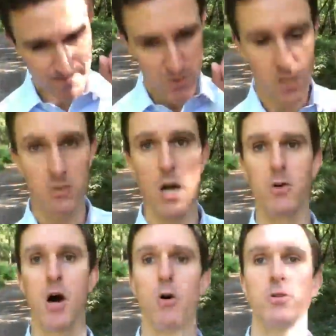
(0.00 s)
So
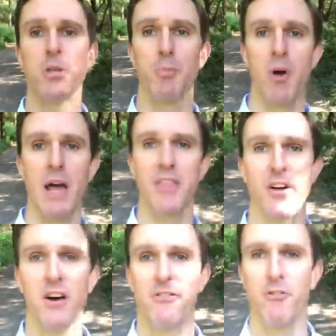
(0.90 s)
don't hold your
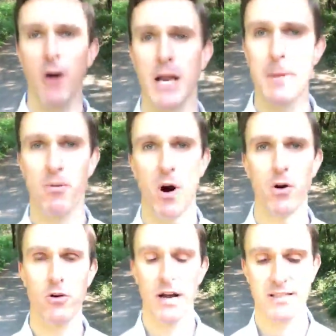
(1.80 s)
breath for any
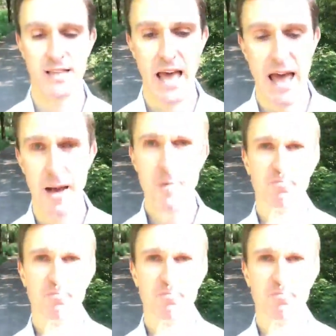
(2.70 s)
progress there.